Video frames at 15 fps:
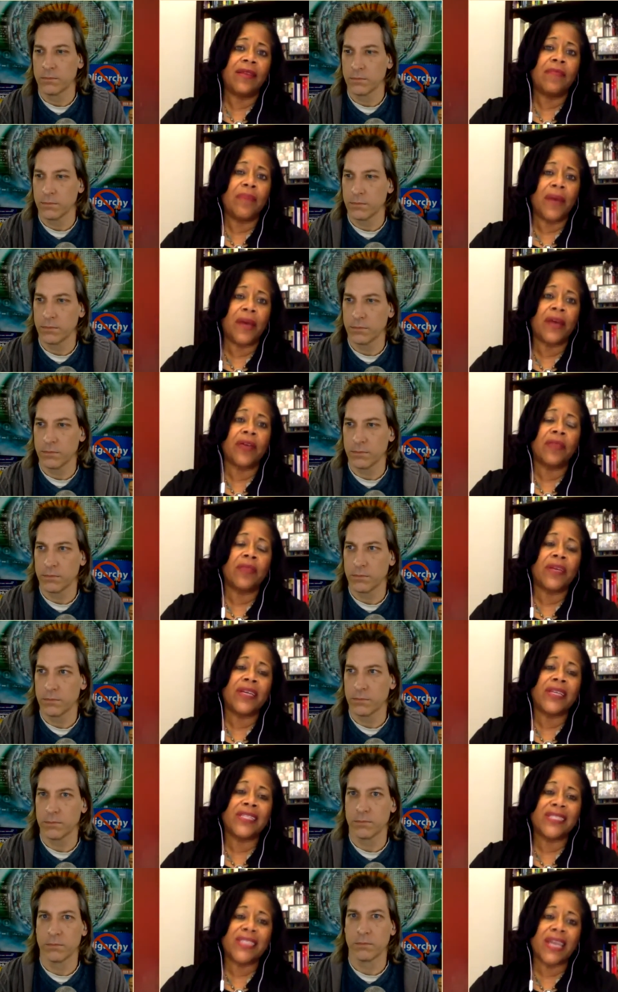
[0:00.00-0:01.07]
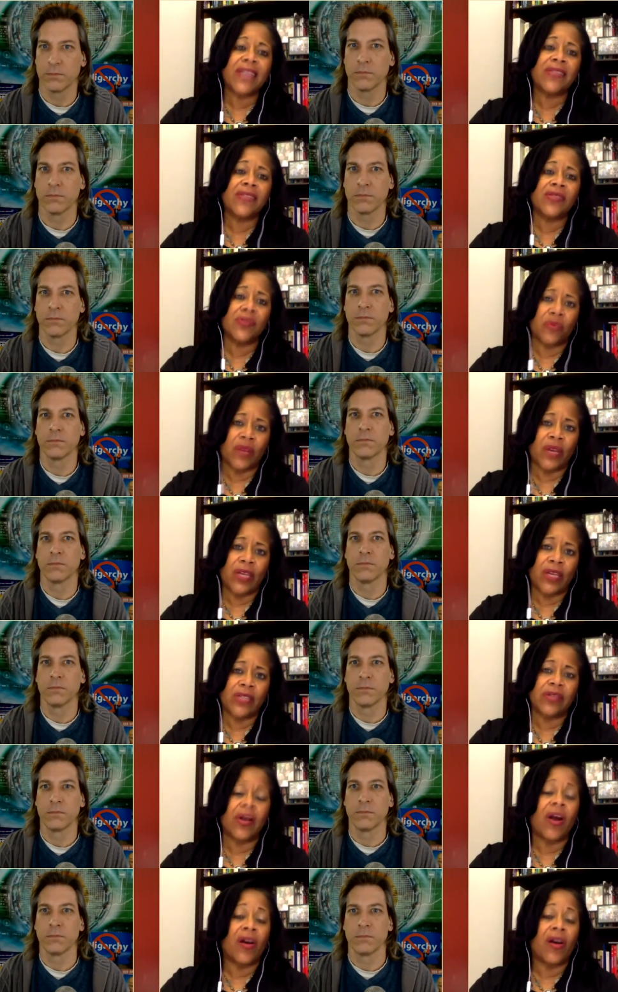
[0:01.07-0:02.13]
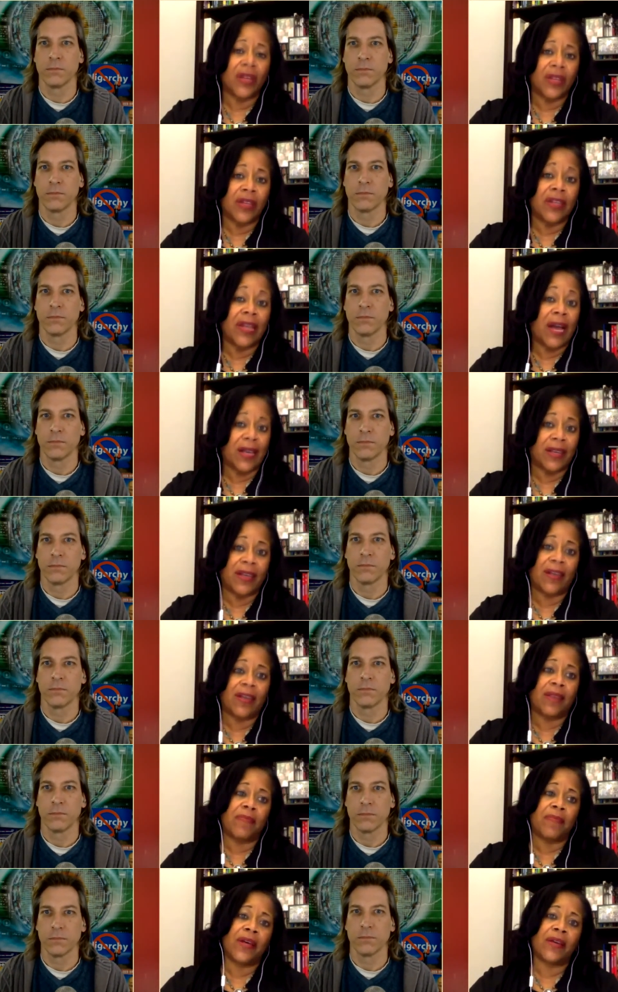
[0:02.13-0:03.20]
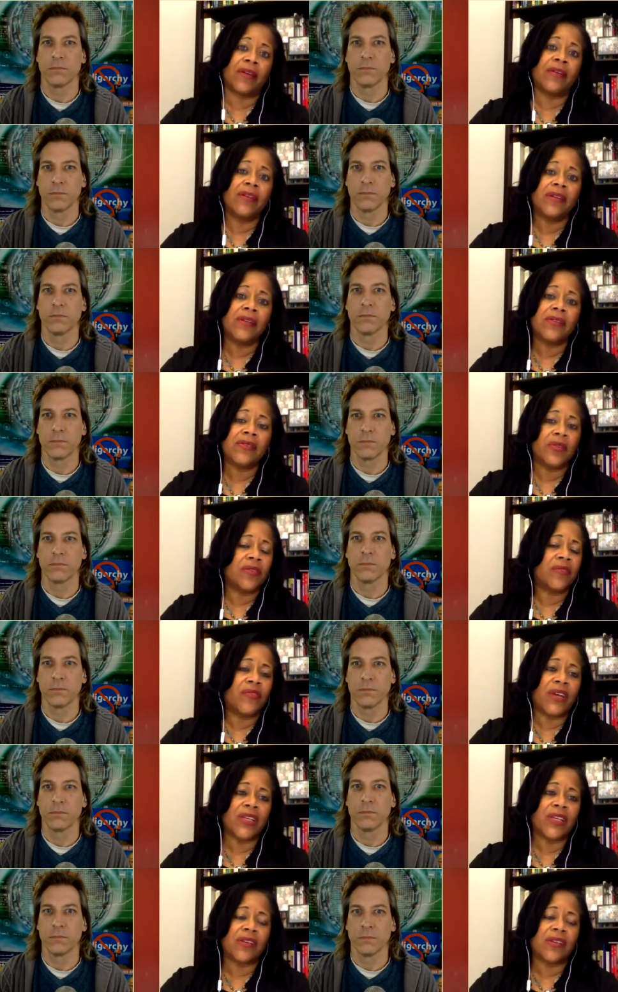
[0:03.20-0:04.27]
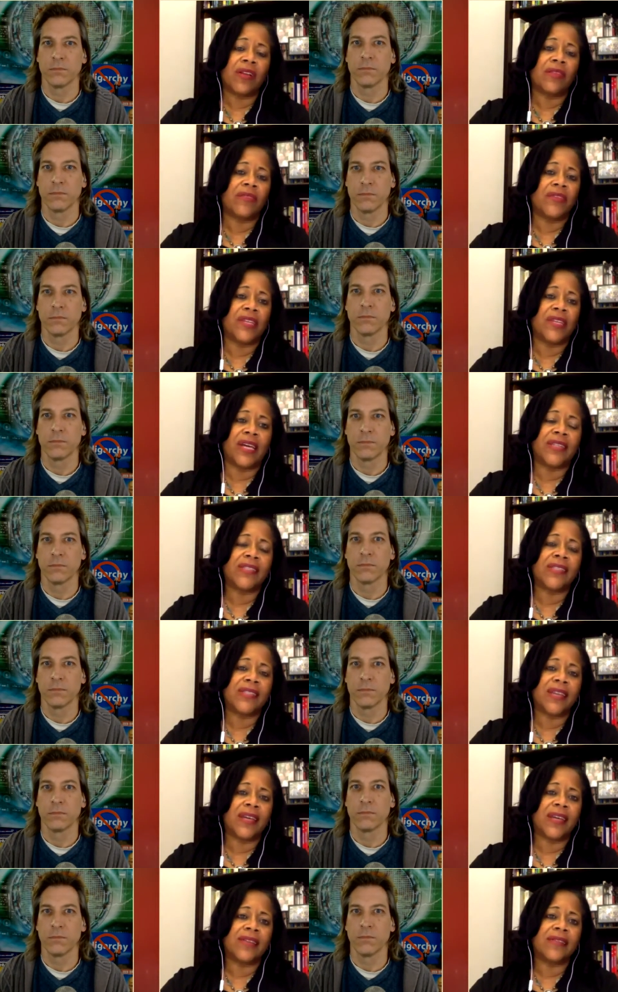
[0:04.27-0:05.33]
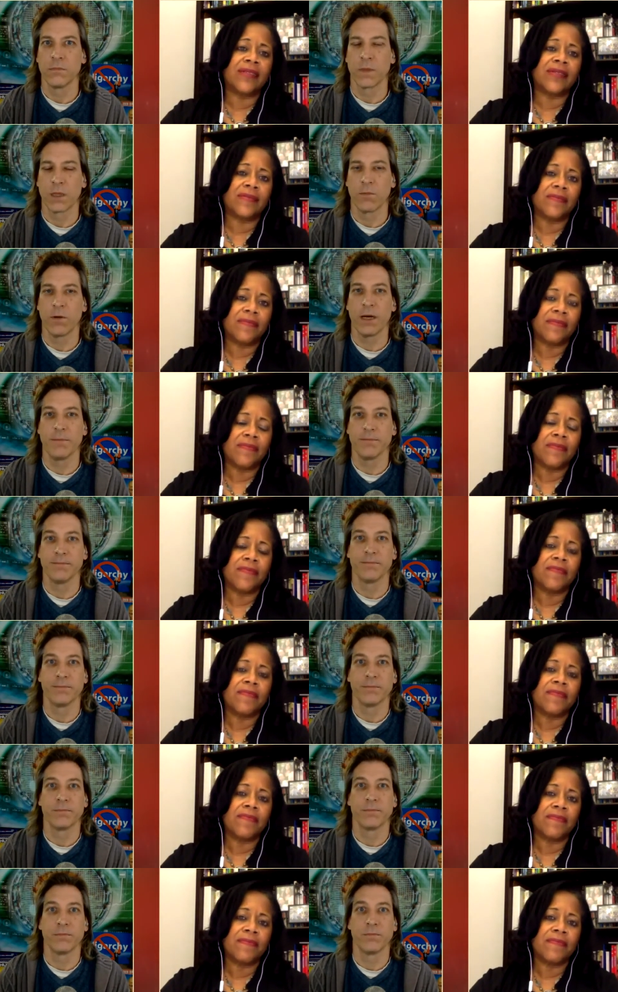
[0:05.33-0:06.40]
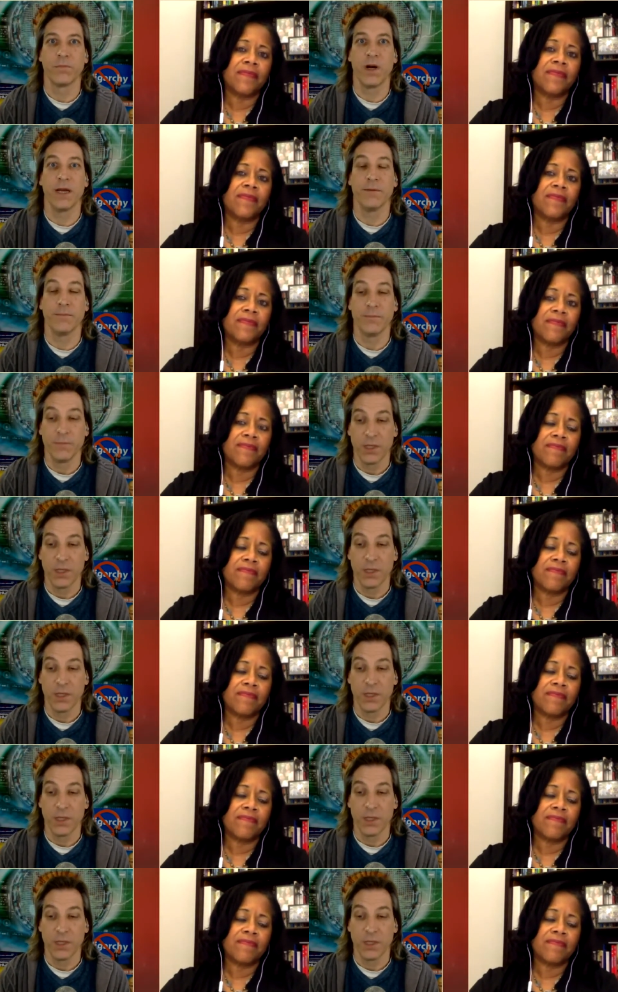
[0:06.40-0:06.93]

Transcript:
Speaker 1: better because Texas rates are not getting better. So it affects all of the United States.
Speaker 2: Right. Right.